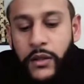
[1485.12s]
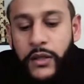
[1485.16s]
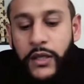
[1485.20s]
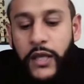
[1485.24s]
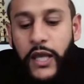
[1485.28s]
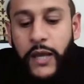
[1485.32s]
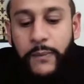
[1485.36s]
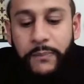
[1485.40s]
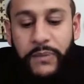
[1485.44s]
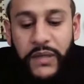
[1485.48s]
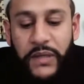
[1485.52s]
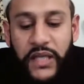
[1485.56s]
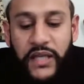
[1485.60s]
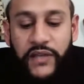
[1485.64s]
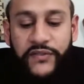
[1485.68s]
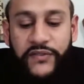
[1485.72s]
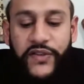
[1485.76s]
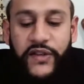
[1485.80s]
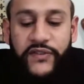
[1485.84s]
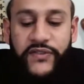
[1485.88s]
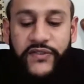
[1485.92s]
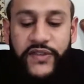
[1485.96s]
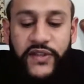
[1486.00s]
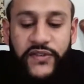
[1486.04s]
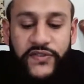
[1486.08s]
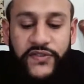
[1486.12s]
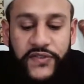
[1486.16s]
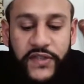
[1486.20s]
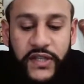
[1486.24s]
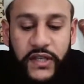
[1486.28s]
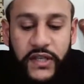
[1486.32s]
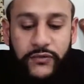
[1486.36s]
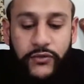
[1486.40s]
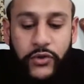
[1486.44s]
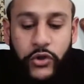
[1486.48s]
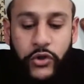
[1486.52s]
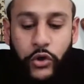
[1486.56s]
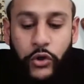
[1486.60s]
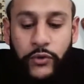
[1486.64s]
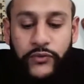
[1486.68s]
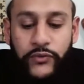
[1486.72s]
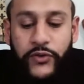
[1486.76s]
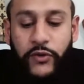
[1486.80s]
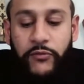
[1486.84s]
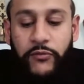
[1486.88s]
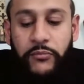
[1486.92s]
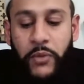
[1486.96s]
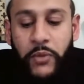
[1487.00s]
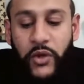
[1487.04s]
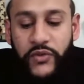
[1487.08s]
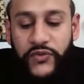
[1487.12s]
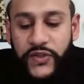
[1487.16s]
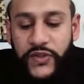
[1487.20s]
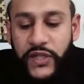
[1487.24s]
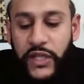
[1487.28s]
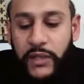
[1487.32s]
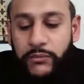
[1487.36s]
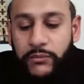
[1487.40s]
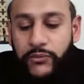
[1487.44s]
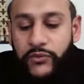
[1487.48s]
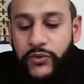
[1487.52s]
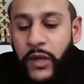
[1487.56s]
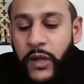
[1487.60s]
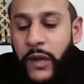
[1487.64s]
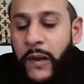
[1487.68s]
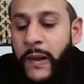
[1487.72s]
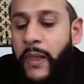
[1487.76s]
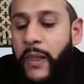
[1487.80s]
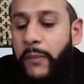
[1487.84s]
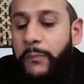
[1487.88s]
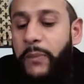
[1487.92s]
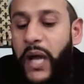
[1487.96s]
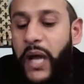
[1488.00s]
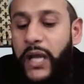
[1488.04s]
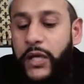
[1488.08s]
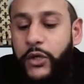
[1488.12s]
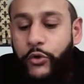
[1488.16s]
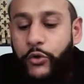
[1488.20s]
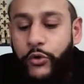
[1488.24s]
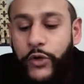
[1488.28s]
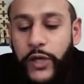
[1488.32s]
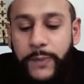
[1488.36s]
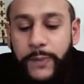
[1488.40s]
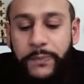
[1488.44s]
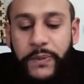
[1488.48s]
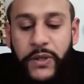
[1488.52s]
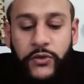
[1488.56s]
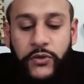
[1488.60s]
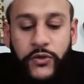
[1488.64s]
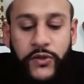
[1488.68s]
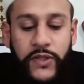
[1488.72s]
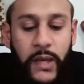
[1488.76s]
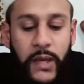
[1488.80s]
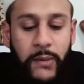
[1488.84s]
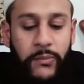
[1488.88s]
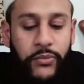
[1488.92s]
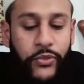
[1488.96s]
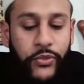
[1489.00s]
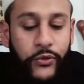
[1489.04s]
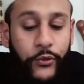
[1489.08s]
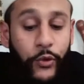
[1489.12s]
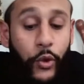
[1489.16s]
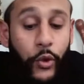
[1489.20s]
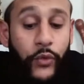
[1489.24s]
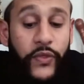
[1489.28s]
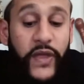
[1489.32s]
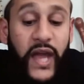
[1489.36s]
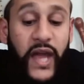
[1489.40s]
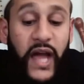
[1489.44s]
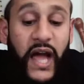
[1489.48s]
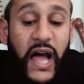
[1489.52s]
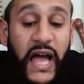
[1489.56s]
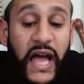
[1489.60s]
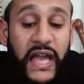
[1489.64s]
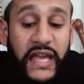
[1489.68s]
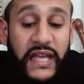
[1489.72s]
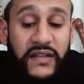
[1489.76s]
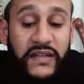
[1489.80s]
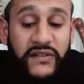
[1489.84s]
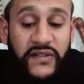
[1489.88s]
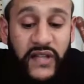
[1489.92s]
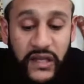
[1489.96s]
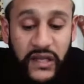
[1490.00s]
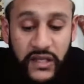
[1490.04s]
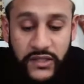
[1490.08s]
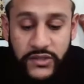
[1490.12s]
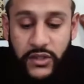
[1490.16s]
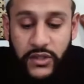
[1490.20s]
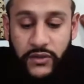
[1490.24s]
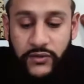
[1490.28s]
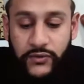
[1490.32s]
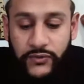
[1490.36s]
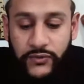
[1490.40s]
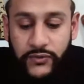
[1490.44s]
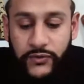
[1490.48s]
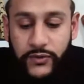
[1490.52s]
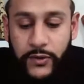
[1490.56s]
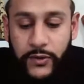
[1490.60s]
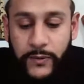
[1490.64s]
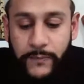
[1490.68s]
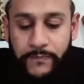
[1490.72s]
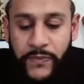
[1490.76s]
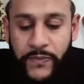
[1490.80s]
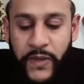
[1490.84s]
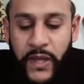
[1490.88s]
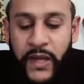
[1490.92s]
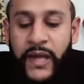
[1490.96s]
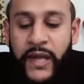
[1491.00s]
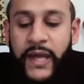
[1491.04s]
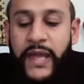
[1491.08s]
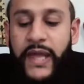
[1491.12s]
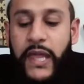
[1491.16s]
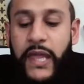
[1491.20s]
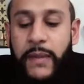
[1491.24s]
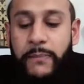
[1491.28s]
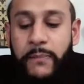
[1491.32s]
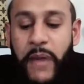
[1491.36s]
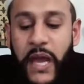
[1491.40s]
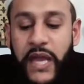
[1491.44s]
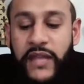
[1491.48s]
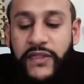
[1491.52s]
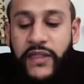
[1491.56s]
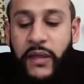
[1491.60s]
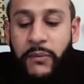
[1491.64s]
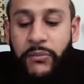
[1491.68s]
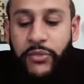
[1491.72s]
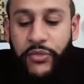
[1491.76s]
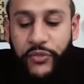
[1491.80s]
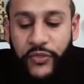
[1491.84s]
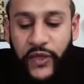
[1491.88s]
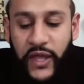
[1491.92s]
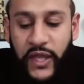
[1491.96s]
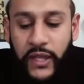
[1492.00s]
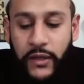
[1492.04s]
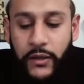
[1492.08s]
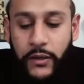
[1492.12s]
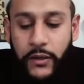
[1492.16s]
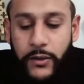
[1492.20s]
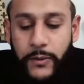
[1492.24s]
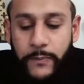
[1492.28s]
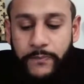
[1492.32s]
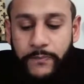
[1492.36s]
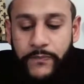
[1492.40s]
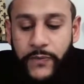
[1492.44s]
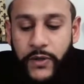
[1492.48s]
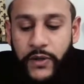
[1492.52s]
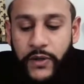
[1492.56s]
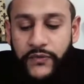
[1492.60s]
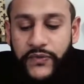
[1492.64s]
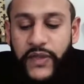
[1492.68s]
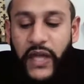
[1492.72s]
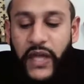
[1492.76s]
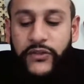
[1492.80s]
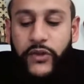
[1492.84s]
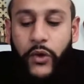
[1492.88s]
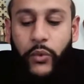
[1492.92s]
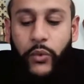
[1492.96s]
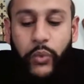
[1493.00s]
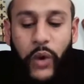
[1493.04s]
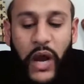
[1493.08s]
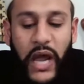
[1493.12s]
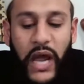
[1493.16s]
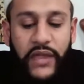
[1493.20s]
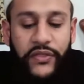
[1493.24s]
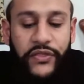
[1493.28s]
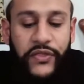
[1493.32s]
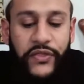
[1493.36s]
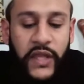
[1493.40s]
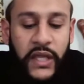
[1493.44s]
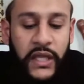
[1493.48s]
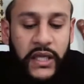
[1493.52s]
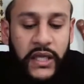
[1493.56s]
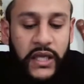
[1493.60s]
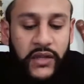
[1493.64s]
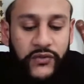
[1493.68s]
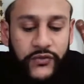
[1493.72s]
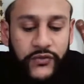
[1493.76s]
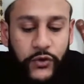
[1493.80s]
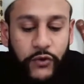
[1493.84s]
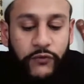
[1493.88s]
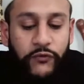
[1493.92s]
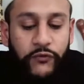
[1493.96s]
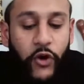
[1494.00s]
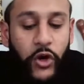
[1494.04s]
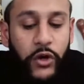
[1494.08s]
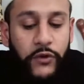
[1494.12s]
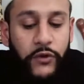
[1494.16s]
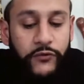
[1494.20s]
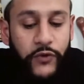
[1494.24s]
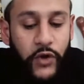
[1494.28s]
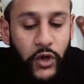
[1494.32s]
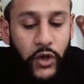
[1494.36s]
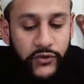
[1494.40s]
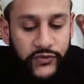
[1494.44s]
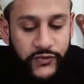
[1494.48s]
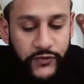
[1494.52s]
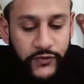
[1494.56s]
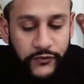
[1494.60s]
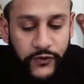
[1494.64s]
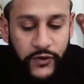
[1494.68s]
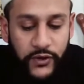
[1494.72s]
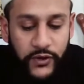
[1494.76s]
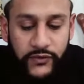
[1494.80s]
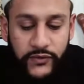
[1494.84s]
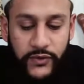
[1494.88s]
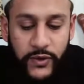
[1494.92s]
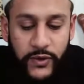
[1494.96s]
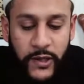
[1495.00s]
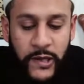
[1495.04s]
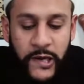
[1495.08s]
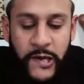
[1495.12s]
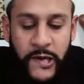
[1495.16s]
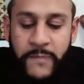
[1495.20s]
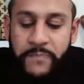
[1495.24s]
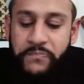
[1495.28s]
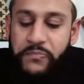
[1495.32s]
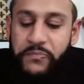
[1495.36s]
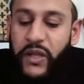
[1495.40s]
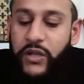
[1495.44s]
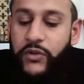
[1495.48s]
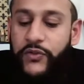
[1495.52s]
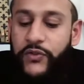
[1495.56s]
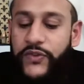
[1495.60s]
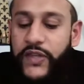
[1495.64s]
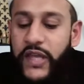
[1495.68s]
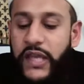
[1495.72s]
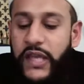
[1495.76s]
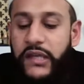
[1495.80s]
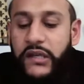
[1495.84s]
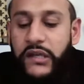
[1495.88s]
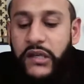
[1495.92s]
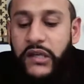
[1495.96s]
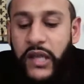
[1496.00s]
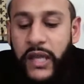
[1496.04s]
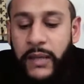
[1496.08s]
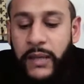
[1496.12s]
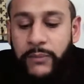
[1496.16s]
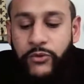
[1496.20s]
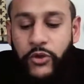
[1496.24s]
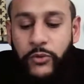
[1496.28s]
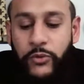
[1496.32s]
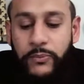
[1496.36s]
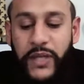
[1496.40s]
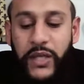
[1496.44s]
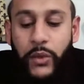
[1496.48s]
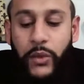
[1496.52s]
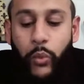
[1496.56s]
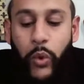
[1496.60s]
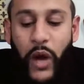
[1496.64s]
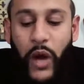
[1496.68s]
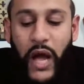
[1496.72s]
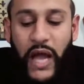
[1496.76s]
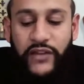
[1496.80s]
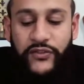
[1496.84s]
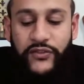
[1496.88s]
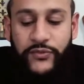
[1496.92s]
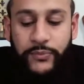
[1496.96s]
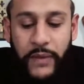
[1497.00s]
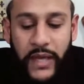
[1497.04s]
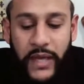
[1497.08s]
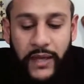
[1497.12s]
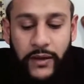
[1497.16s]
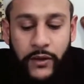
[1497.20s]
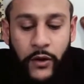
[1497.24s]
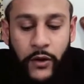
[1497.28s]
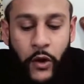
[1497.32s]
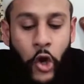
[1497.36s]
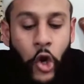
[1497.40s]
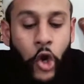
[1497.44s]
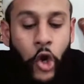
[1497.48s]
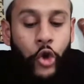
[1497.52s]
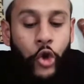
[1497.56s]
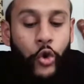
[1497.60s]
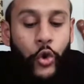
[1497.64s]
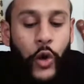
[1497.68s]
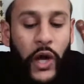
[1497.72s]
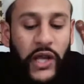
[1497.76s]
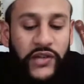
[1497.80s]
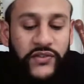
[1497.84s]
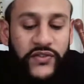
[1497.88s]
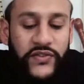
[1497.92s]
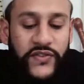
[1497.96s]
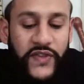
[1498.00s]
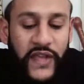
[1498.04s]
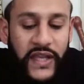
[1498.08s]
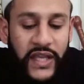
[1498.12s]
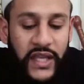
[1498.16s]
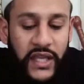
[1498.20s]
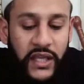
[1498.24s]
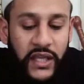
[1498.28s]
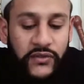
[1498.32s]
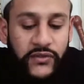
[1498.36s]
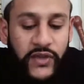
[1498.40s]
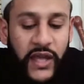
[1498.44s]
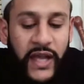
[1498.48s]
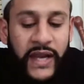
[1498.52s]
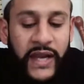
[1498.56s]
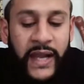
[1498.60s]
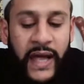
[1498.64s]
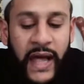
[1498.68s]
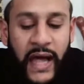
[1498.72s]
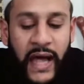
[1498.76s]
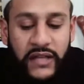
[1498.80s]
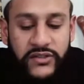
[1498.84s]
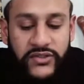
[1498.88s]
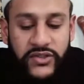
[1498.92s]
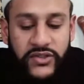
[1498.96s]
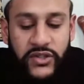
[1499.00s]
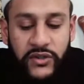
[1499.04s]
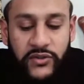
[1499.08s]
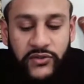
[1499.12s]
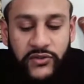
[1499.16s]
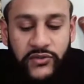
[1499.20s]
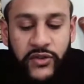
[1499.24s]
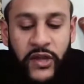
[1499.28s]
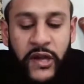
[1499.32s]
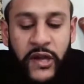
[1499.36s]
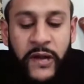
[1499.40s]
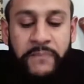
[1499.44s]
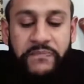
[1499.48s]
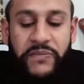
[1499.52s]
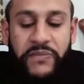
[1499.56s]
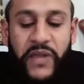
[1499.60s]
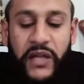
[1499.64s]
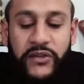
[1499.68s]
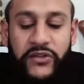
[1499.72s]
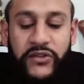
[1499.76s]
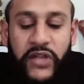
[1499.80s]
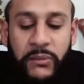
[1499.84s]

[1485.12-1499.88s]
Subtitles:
Iblis has deceived groups of Muslims by creeping to them through their high intelligence. He made them think that the right thing is to follow philosophers because they claim to be wise men who had sayings and actions that